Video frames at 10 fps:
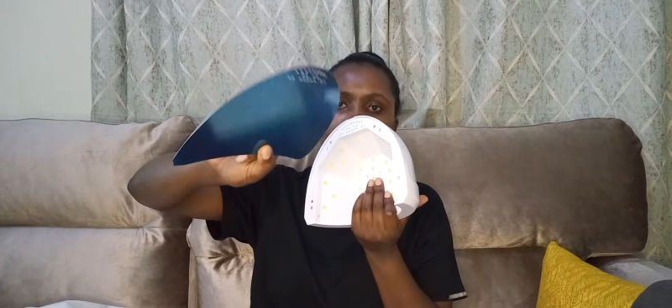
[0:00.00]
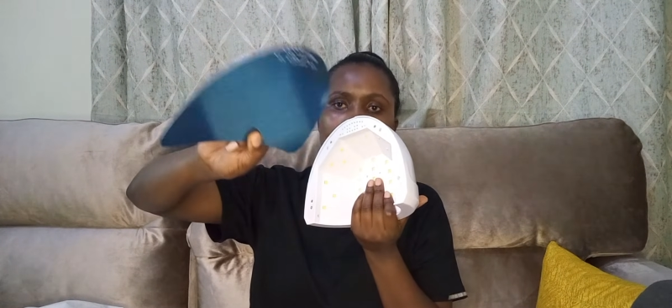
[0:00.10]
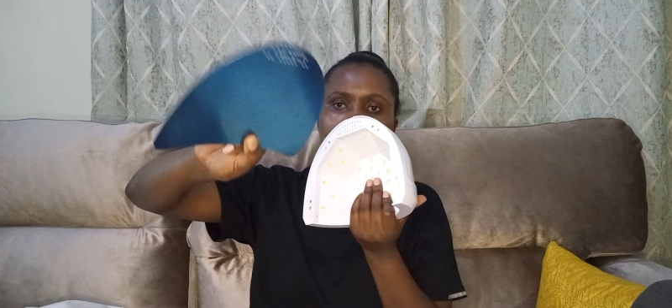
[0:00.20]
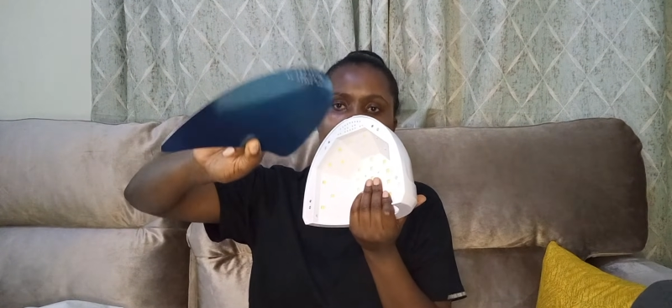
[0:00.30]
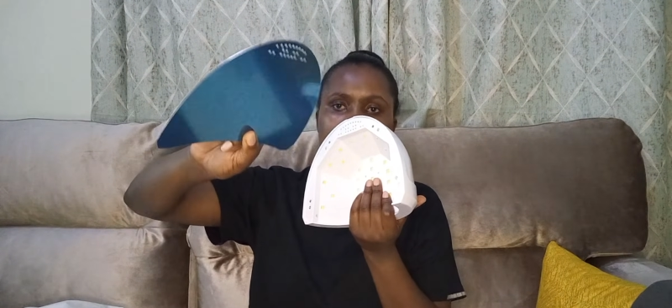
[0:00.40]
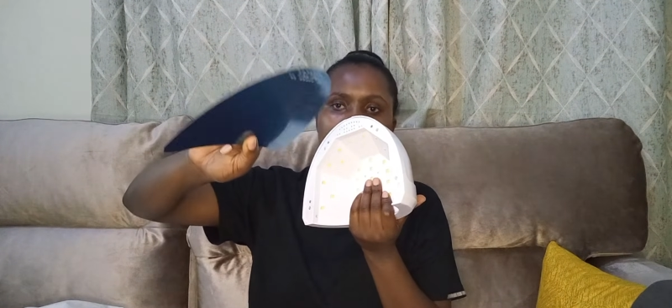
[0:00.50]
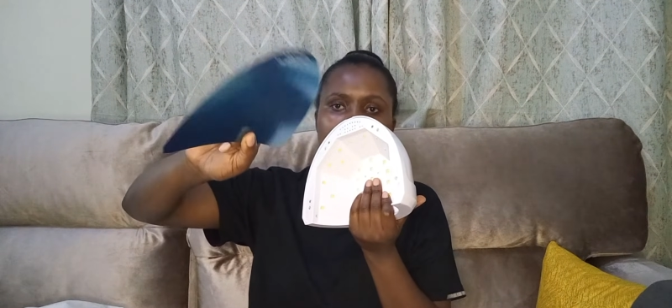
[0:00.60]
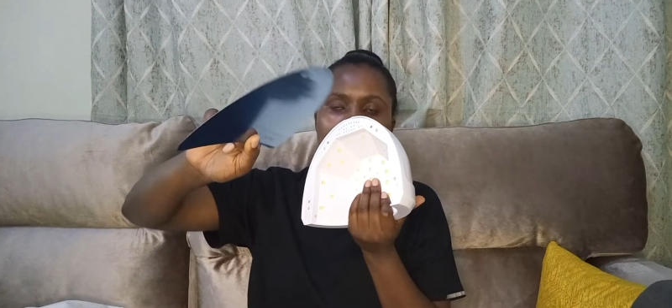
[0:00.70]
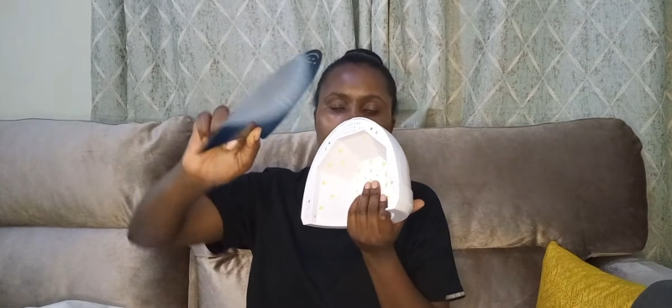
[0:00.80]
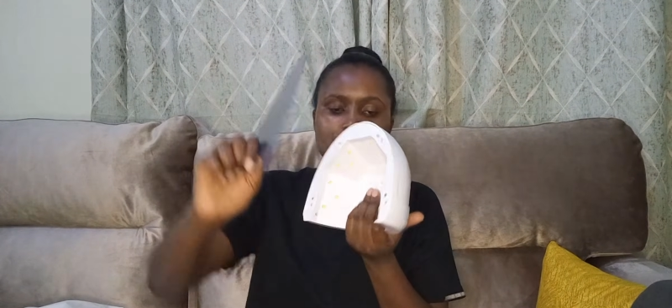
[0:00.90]
bottom
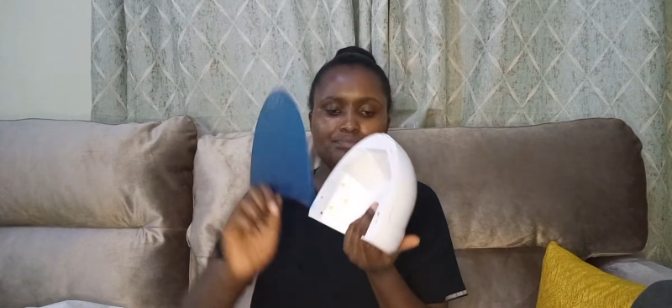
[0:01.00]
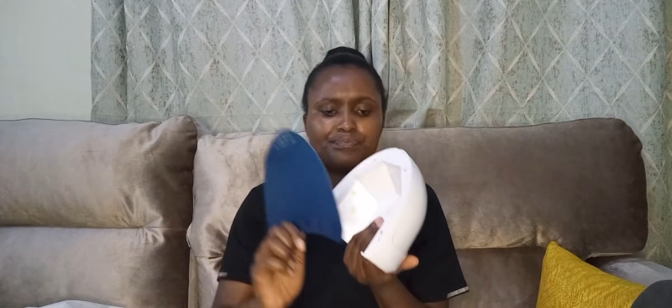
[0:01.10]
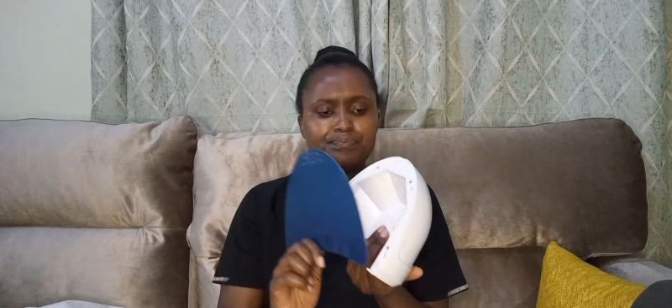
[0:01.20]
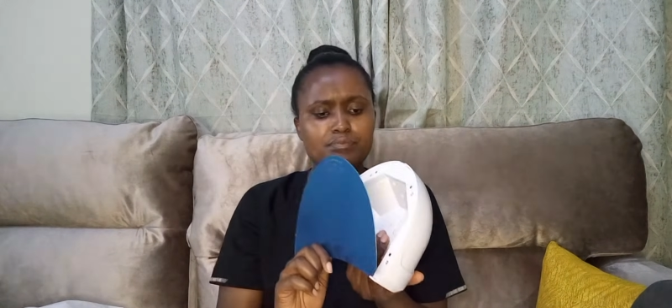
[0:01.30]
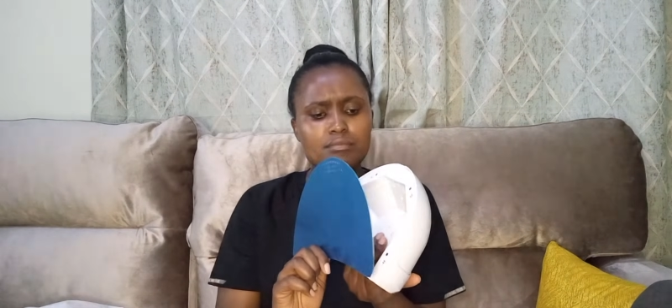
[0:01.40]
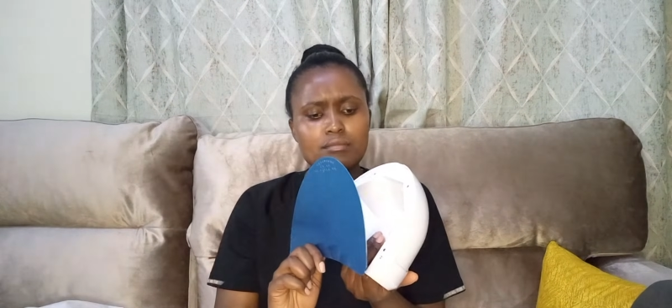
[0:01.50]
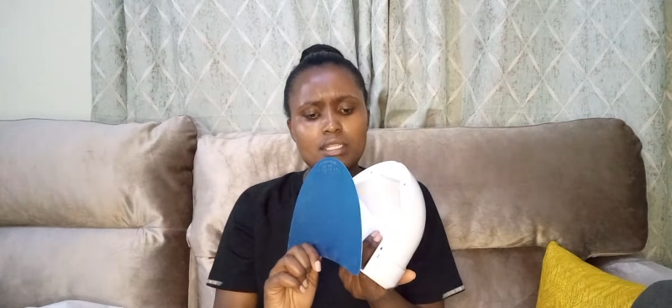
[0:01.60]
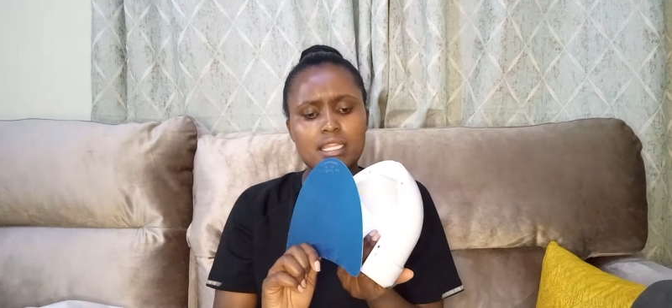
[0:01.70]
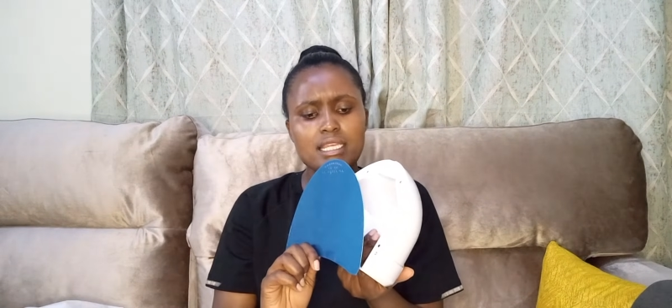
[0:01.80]
thing, and